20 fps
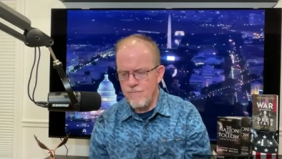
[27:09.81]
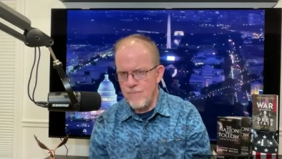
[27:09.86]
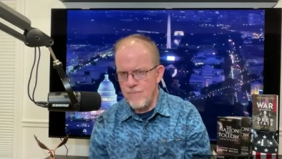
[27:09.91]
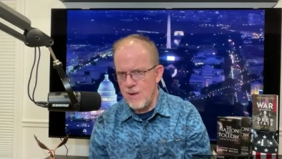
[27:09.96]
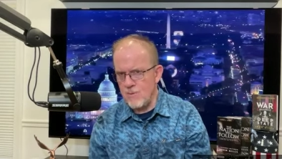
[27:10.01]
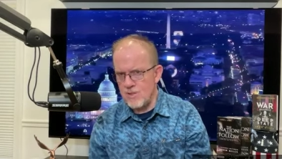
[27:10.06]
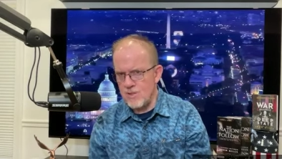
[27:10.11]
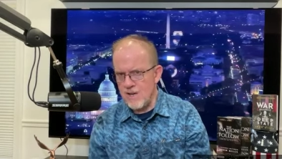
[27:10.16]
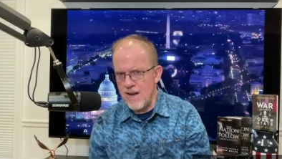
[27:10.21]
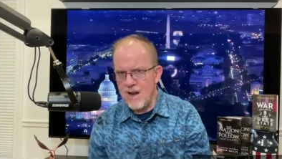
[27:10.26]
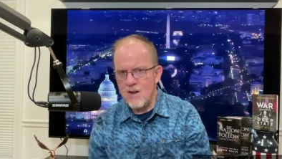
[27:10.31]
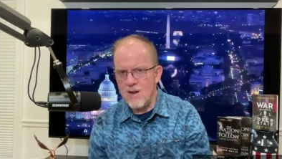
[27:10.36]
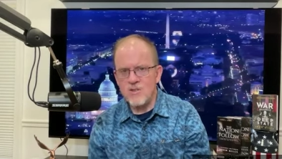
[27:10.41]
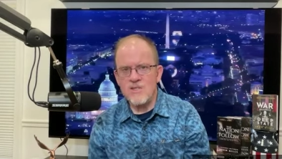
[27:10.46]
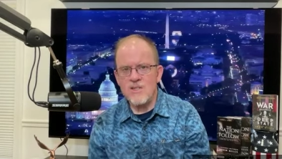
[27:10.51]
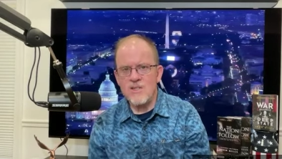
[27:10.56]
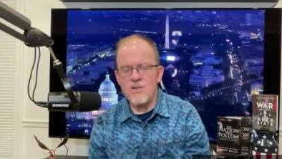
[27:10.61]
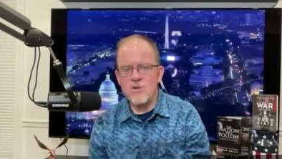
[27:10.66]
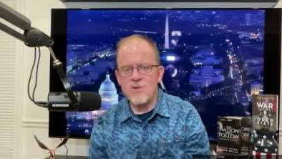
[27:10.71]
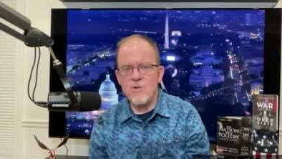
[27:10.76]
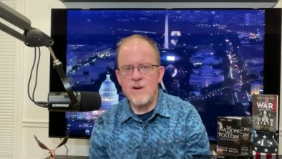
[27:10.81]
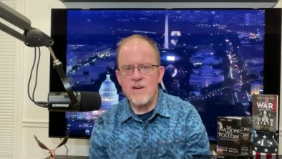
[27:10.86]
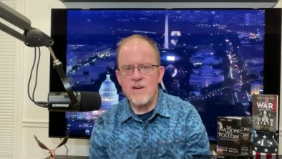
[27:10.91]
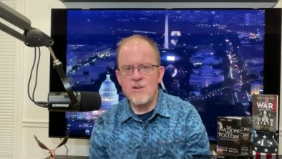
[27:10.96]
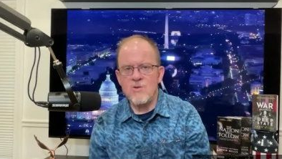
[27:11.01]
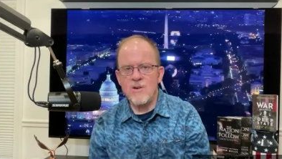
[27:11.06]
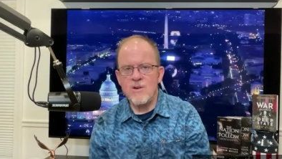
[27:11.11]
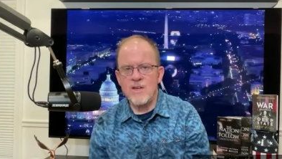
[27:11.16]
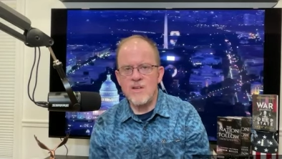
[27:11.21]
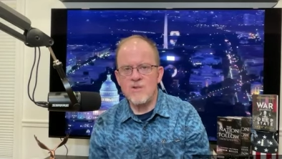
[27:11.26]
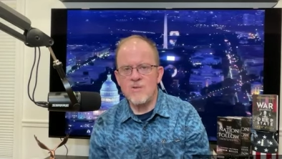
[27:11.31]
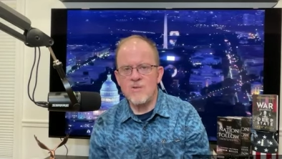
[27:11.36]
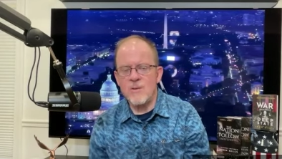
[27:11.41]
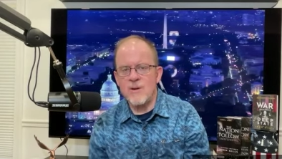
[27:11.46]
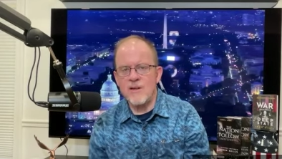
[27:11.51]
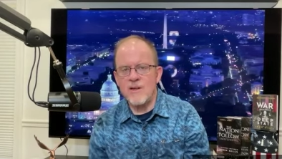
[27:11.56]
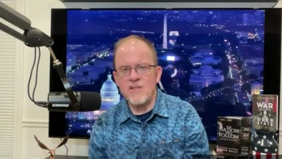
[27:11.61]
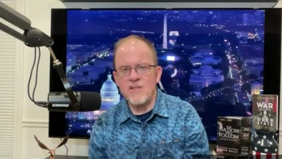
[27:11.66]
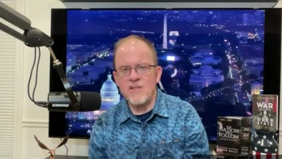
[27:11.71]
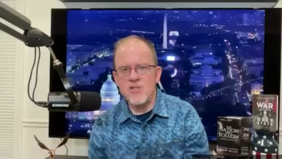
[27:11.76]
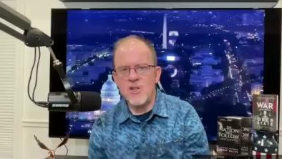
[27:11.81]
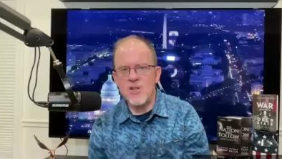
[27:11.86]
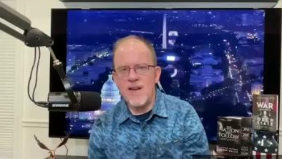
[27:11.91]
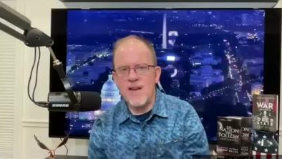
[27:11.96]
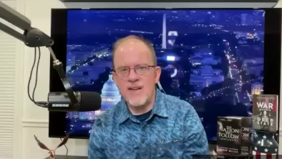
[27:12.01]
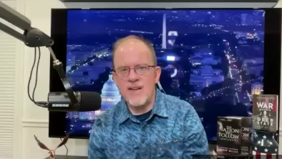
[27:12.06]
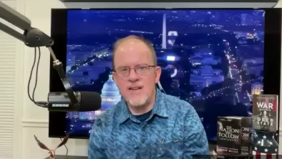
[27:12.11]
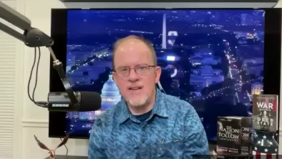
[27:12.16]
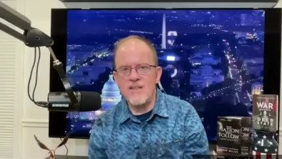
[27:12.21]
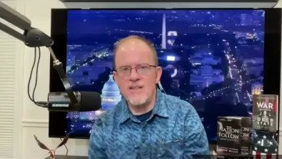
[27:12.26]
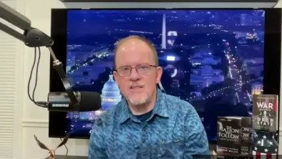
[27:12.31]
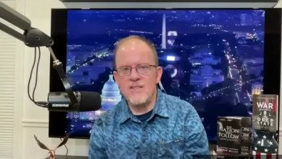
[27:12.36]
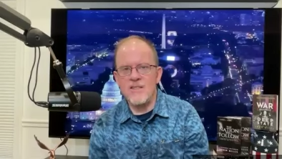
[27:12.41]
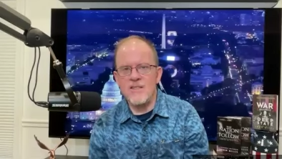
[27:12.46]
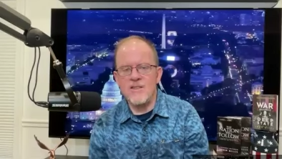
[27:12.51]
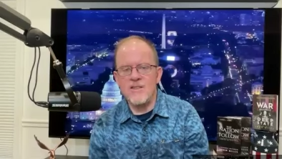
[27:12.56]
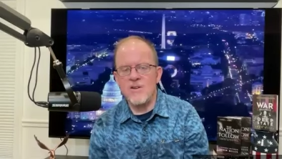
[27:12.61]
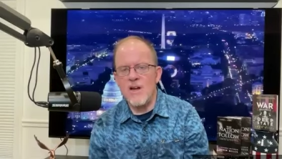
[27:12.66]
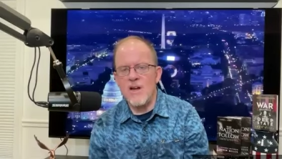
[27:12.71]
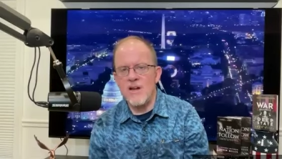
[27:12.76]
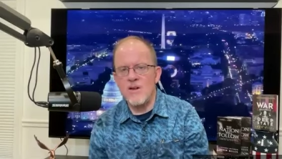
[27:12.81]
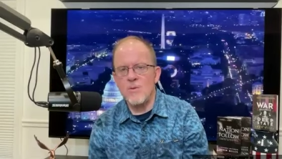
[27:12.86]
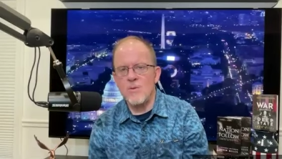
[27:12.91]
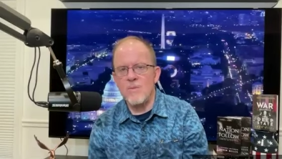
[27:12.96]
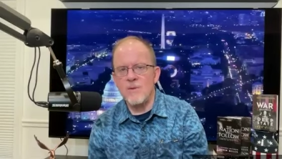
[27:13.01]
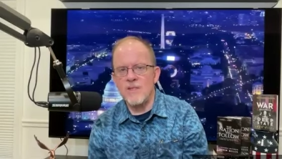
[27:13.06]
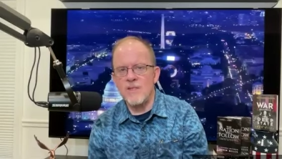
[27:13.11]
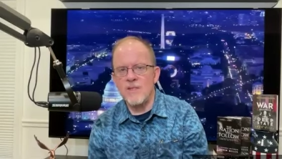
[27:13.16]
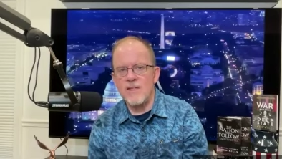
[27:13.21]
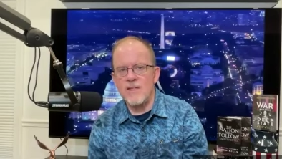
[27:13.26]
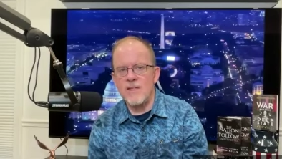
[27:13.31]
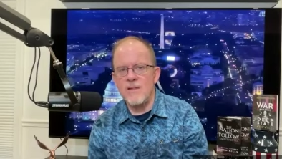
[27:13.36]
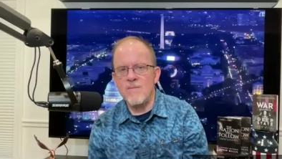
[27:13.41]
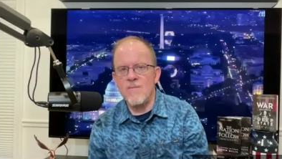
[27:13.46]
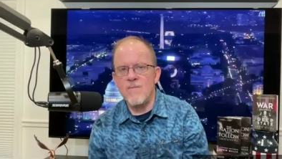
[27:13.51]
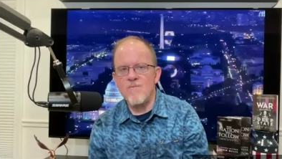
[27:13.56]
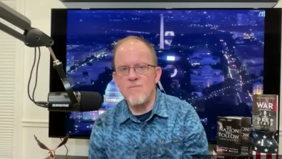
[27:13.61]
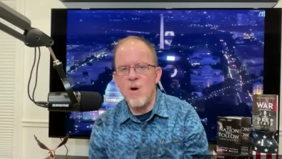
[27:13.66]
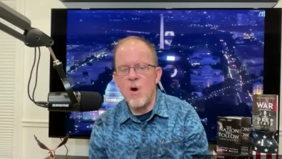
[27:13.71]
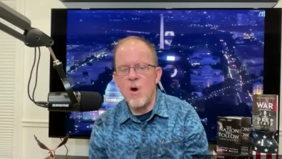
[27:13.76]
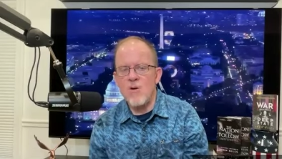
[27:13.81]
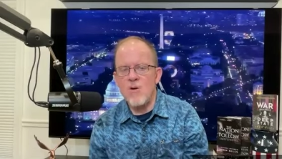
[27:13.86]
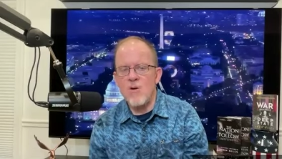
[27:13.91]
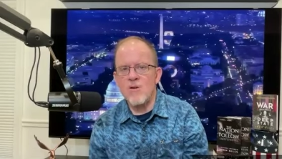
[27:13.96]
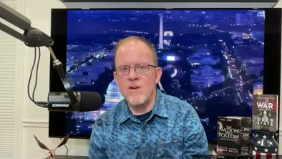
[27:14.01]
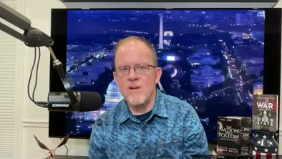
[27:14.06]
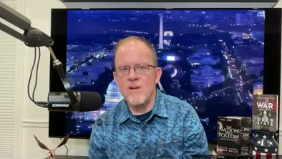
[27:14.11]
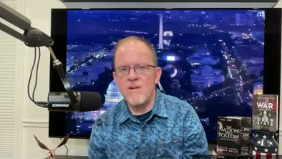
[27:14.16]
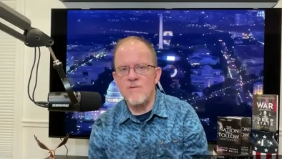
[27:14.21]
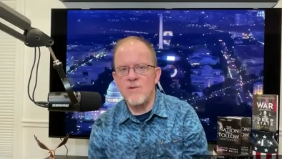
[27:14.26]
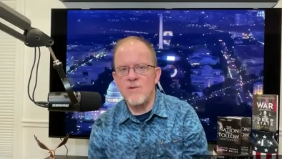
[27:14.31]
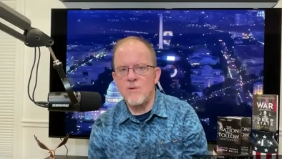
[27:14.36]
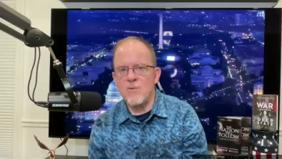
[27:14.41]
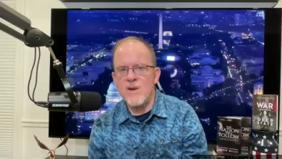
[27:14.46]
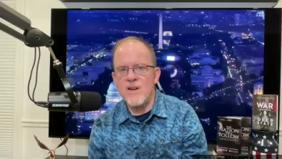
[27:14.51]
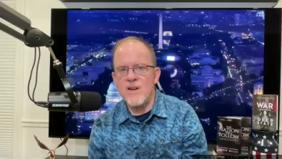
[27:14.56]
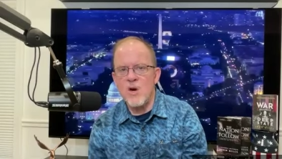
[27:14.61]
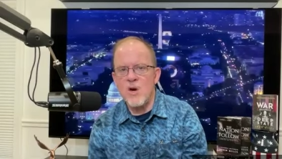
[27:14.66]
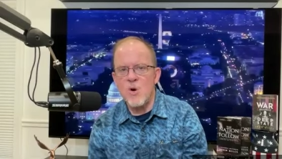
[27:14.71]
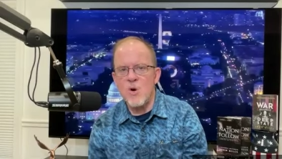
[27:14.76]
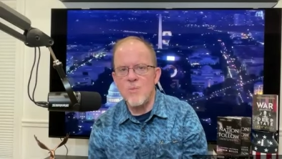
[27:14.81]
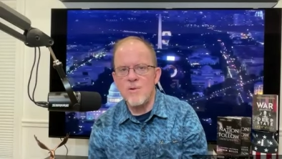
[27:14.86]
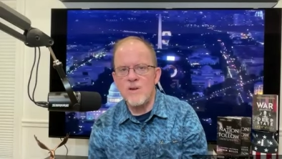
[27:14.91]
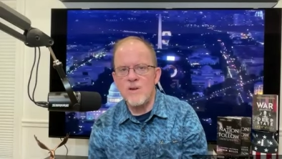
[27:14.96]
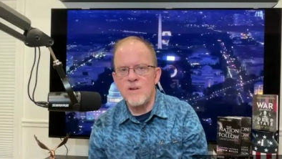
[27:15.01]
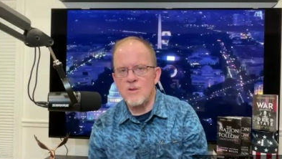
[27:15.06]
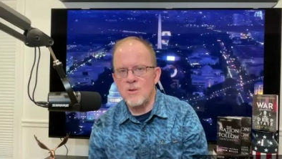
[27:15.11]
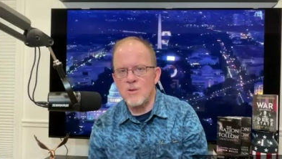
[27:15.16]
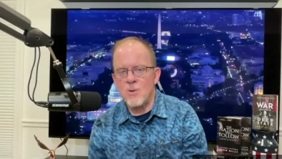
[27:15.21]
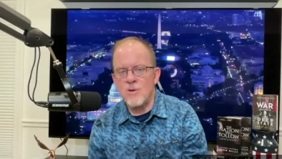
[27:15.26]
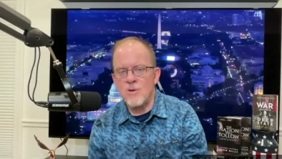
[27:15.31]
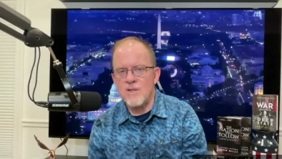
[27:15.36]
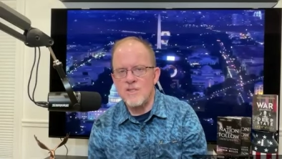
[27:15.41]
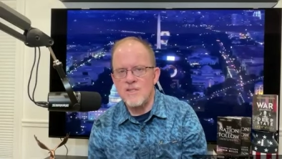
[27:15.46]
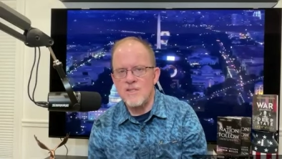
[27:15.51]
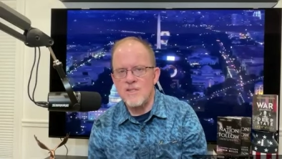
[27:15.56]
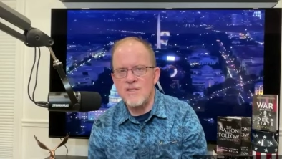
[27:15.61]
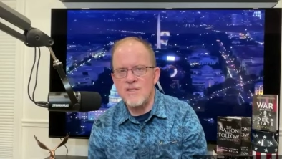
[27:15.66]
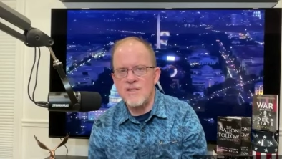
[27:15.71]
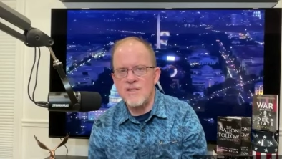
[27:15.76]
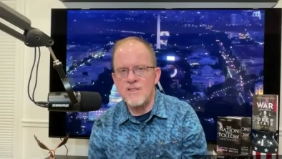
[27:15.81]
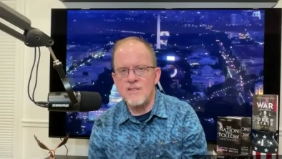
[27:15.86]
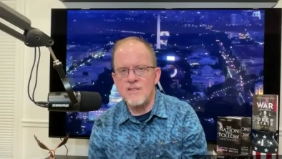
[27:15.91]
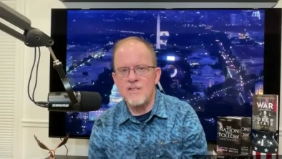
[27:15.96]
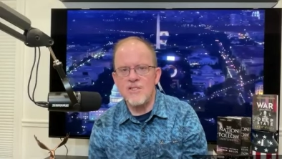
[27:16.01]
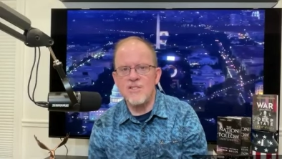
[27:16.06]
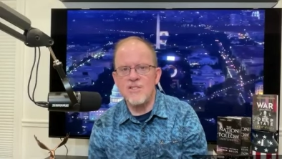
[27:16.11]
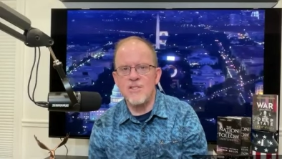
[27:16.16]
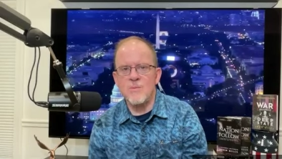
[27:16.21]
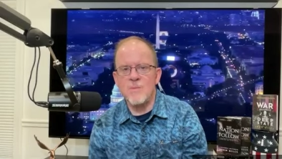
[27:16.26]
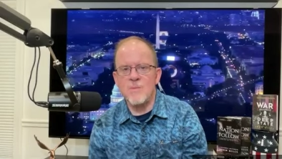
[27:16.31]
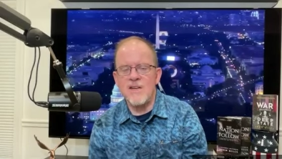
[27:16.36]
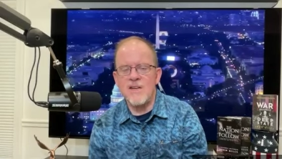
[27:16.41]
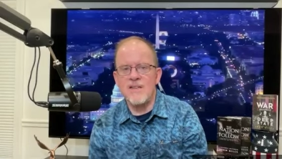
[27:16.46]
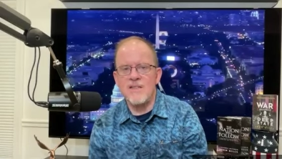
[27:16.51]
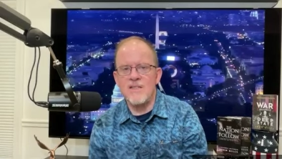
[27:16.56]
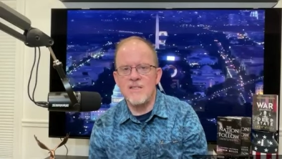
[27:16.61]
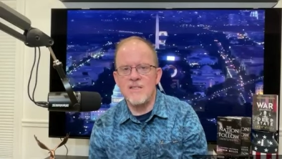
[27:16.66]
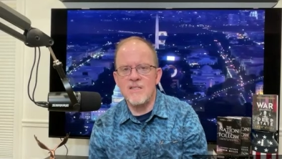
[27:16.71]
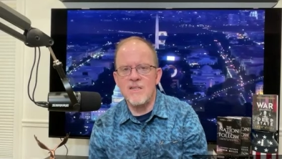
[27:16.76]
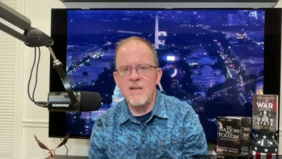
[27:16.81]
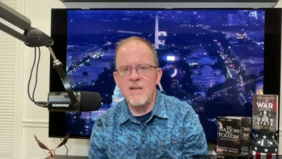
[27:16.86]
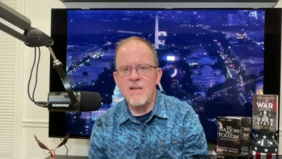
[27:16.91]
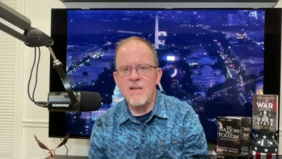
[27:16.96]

it was announced in 2023 by the Chinese that they're not only part of the reopened Lourdes intelligence base